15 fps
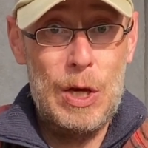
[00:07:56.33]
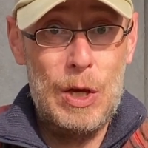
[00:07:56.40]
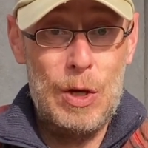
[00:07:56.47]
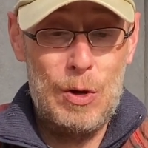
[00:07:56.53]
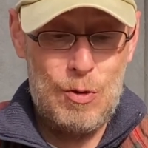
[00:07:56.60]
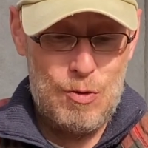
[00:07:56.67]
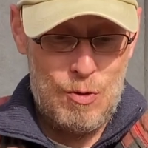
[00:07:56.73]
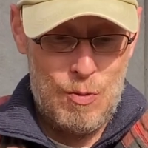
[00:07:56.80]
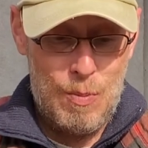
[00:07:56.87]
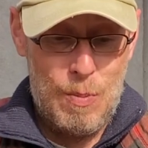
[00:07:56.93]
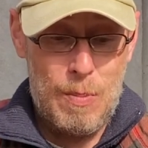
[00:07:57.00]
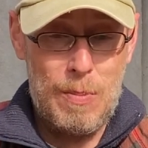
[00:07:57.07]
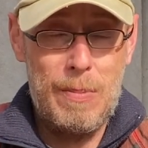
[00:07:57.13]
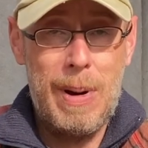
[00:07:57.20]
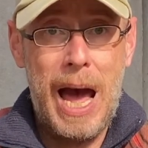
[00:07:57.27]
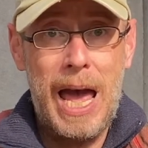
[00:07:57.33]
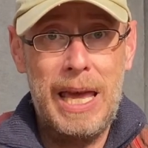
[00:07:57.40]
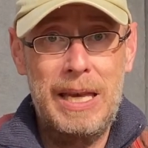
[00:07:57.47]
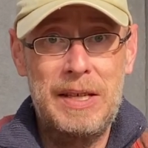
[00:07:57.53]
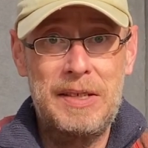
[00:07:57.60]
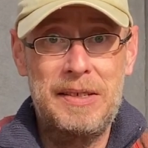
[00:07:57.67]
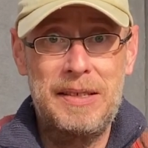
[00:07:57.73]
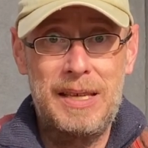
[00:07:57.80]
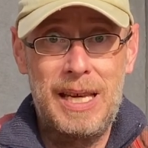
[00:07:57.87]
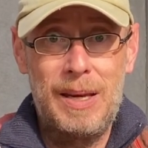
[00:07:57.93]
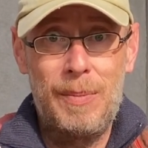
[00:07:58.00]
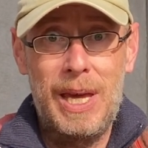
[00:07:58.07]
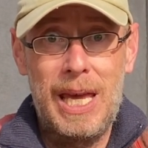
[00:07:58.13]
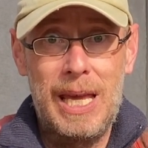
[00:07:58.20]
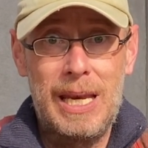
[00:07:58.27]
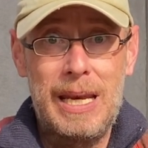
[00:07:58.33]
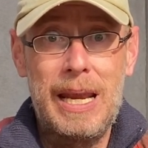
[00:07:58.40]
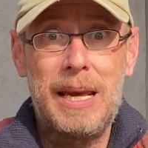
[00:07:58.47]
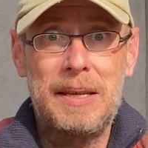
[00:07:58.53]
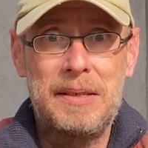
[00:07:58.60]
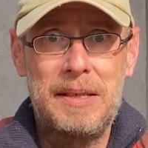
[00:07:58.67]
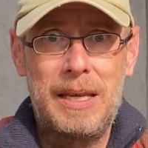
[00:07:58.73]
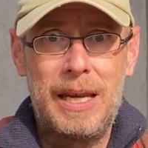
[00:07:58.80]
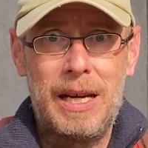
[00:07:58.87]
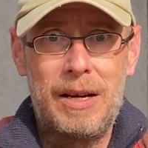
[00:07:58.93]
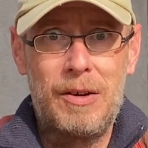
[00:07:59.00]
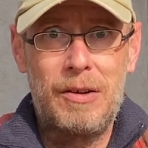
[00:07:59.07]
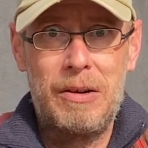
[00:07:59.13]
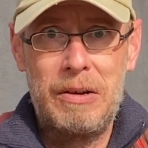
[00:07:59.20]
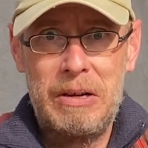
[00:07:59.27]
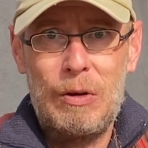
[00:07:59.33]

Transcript: you might see me next year